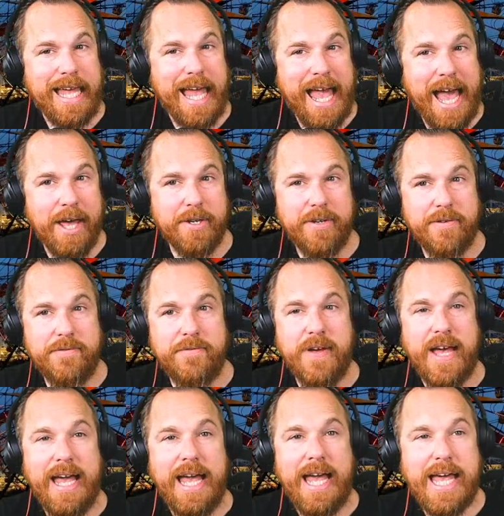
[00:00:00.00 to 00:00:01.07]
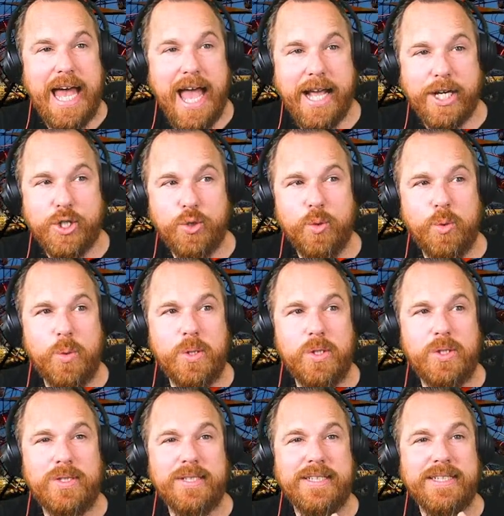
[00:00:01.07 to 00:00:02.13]
out of
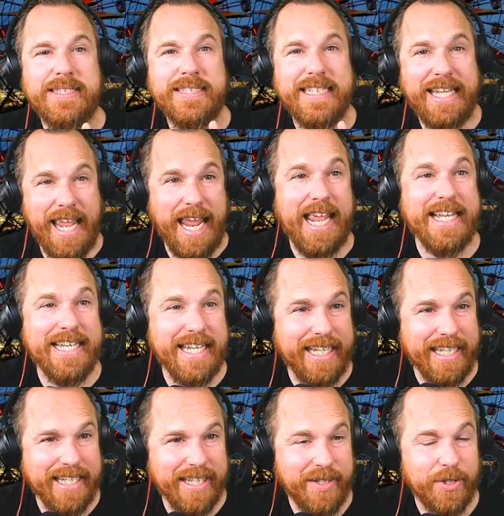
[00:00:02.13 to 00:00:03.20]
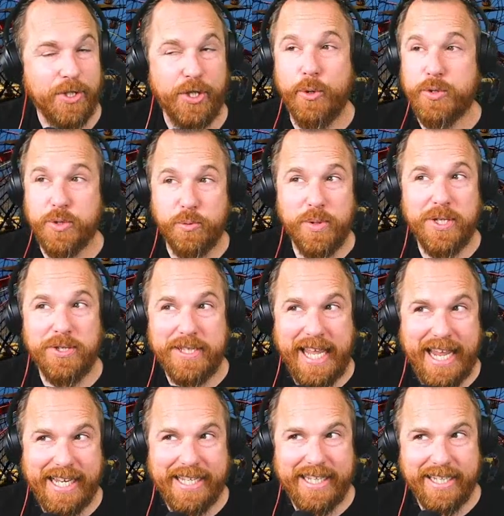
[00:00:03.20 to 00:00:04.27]
actual candy, using real
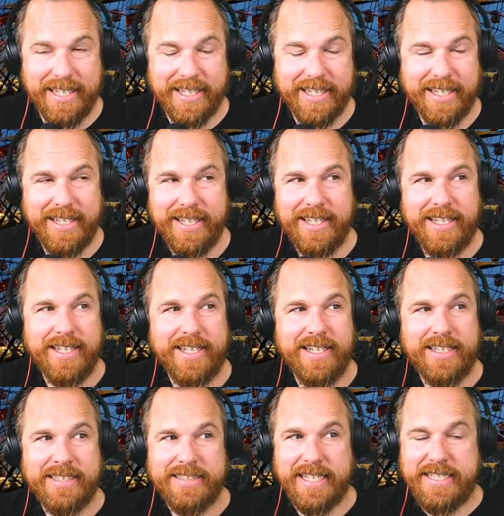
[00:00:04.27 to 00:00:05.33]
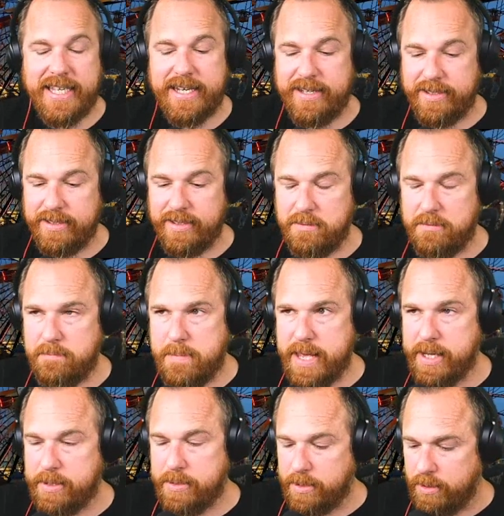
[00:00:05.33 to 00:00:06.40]
candy. They didn't
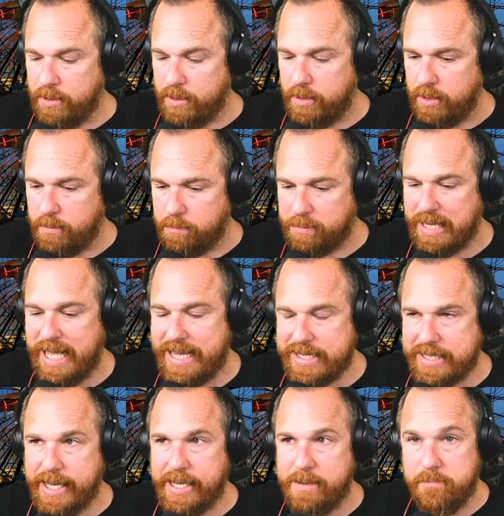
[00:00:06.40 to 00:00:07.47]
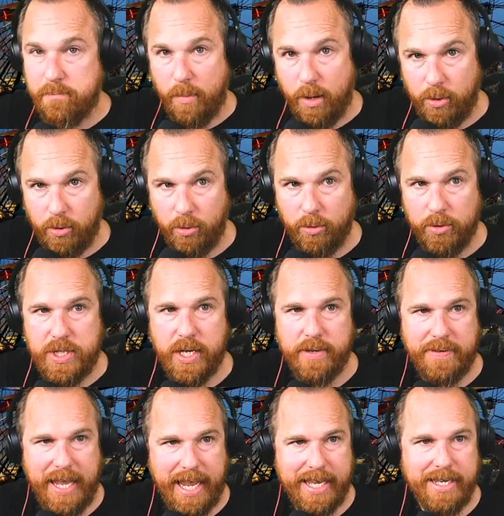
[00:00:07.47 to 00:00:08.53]
make plastic molds
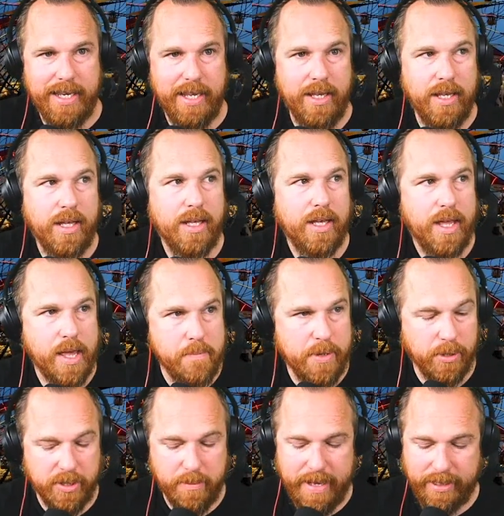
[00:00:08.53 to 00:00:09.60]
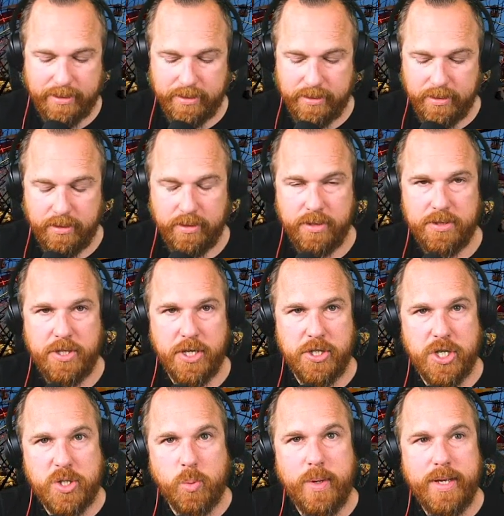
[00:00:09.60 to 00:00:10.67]
of candy and build the mountain. They
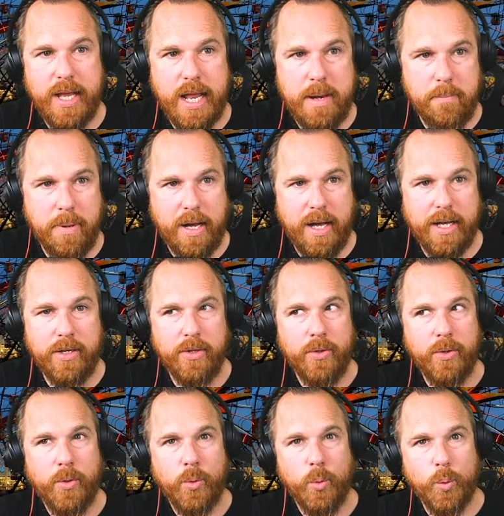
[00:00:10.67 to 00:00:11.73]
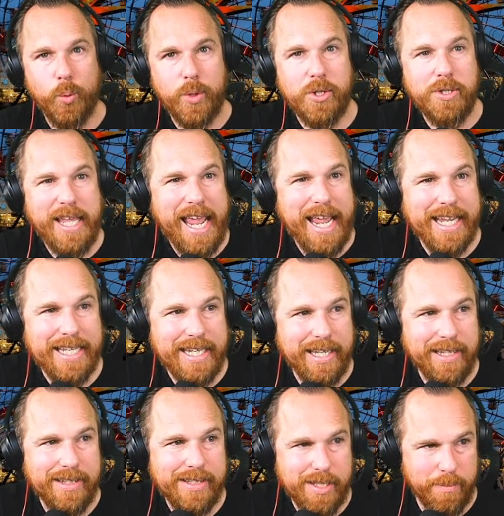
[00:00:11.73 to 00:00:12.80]
just went and bought real
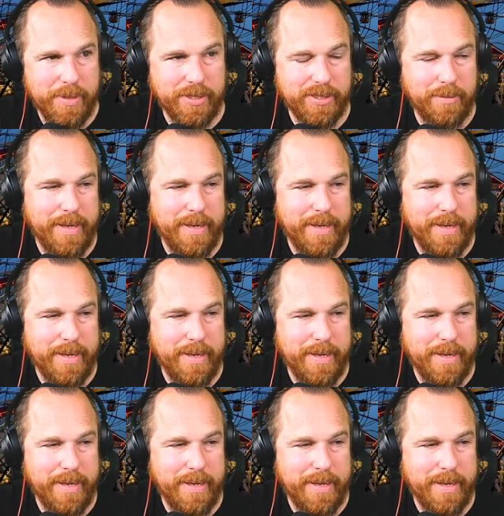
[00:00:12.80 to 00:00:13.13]
candy to build the